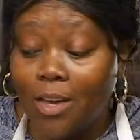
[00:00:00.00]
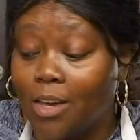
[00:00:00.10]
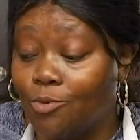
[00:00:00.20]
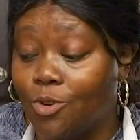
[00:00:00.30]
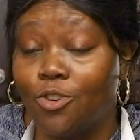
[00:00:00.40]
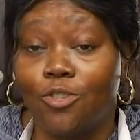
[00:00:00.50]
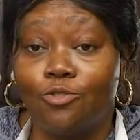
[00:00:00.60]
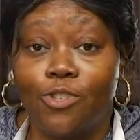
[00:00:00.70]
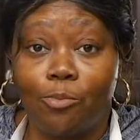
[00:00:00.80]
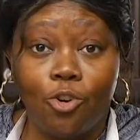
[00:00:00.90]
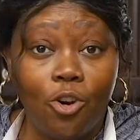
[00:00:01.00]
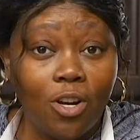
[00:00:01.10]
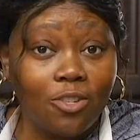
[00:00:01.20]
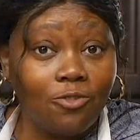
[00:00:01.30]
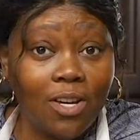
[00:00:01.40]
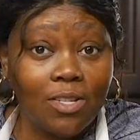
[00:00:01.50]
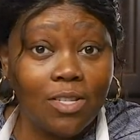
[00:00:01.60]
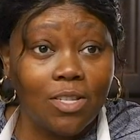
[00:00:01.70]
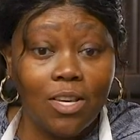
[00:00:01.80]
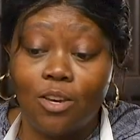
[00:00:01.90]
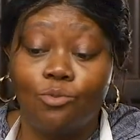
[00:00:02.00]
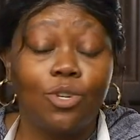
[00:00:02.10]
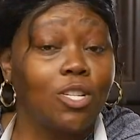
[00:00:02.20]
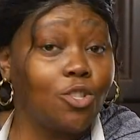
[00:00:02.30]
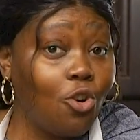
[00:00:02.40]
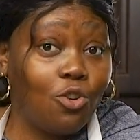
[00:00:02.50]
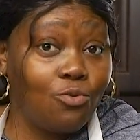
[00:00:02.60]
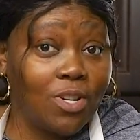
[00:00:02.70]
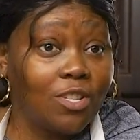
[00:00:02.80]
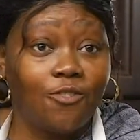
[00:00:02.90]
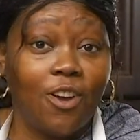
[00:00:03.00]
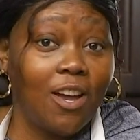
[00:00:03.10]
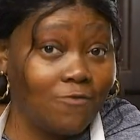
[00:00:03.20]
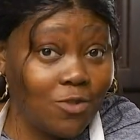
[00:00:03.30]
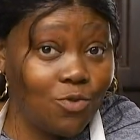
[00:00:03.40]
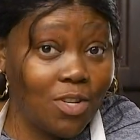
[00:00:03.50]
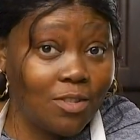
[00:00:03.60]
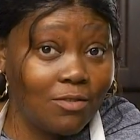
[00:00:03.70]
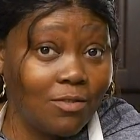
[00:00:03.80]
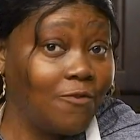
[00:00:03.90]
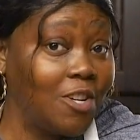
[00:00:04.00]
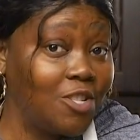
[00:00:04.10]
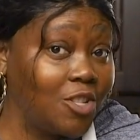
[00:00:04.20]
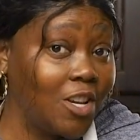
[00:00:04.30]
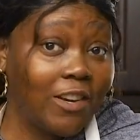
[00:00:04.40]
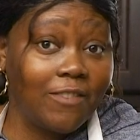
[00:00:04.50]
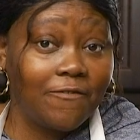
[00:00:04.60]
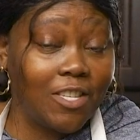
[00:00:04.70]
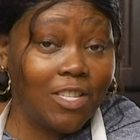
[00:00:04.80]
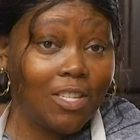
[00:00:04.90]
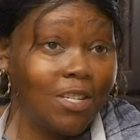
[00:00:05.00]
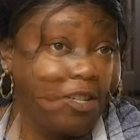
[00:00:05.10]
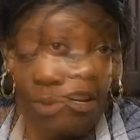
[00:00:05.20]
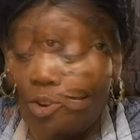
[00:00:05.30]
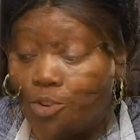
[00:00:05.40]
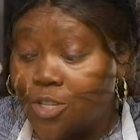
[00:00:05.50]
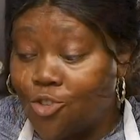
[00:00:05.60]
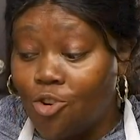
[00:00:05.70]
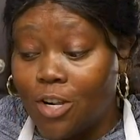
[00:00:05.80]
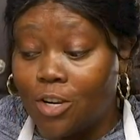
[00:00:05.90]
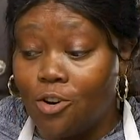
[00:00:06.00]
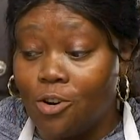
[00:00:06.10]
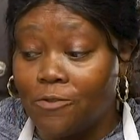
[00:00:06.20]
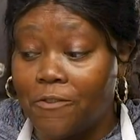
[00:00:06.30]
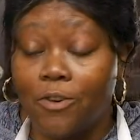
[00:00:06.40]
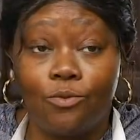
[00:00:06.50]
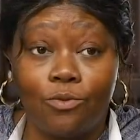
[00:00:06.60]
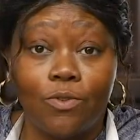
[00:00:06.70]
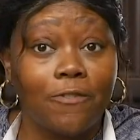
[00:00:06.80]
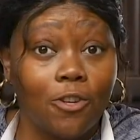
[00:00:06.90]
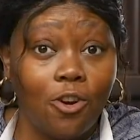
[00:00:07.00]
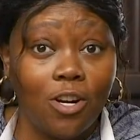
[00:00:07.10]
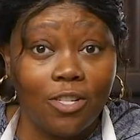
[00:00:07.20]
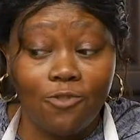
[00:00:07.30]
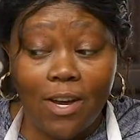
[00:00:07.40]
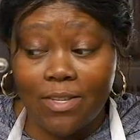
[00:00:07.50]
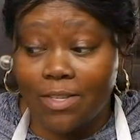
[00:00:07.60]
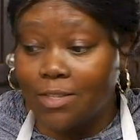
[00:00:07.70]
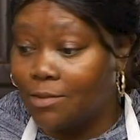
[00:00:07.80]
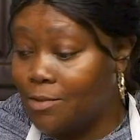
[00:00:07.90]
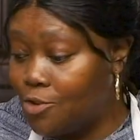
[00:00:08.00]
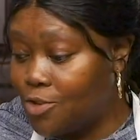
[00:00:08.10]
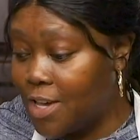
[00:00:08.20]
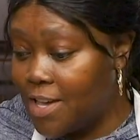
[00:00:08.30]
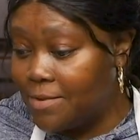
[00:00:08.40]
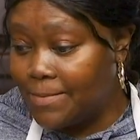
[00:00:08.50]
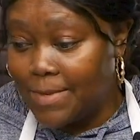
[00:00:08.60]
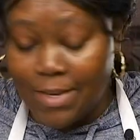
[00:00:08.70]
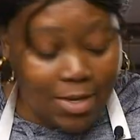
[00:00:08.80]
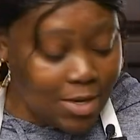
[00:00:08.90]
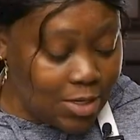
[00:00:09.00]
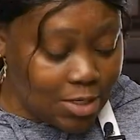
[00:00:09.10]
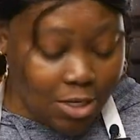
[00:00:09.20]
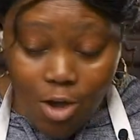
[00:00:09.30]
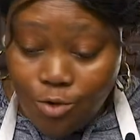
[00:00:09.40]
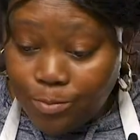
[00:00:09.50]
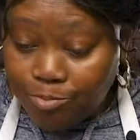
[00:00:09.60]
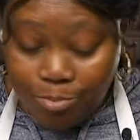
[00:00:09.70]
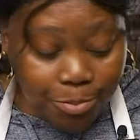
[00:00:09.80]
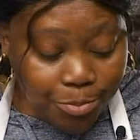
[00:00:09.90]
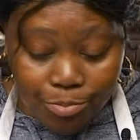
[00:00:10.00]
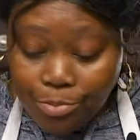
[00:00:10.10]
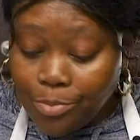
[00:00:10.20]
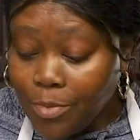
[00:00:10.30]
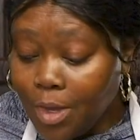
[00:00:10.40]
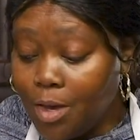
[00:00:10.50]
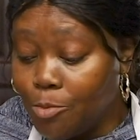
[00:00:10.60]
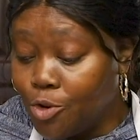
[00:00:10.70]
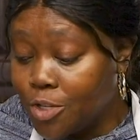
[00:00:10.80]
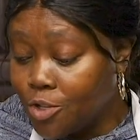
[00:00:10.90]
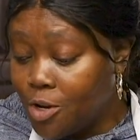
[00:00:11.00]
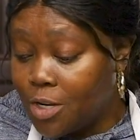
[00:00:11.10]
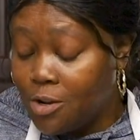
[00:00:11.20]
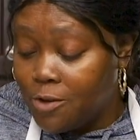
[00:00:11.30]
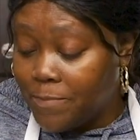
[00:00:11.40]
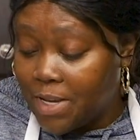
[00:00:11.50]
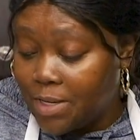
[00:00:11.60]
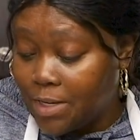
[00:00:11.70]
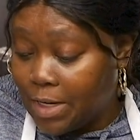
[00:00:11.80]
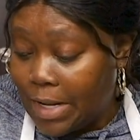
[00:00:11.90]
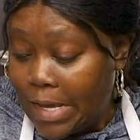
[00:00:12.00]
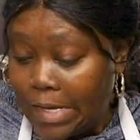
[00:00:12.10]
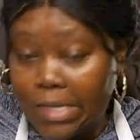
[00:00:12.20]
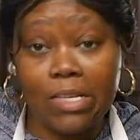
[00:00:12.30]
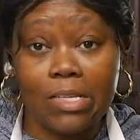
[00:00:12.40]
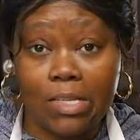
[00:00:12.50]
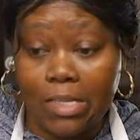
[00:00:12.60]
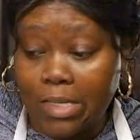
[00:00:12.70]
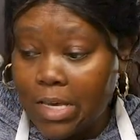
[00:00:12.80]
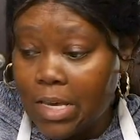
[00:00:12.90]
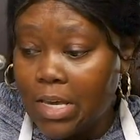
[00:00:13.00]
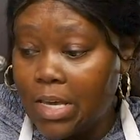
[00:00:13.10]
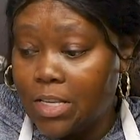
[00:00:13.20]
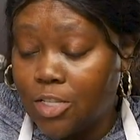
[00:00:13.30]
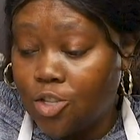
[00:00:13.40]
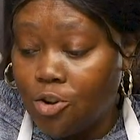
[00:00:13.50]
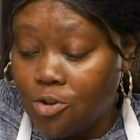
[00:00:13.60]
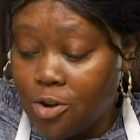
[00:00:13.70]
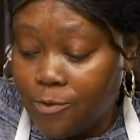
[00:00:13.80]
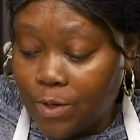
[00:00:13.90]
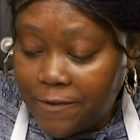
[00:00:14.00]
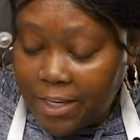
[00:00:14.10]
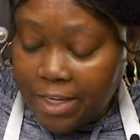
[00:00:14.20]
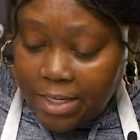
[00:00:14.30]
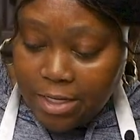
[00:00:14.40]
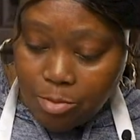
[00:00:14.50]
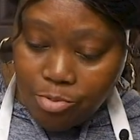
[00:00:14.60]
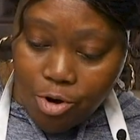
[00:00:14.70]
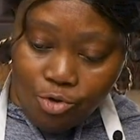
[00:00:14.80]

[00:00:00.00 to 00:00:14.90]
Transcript: And we're going to do some garlic rice, which is always for everyone, vegetarian, vegan. We're going to start it off with the garlic rice. Okay. So I'm going to start it off by lighting this and start off with heating up our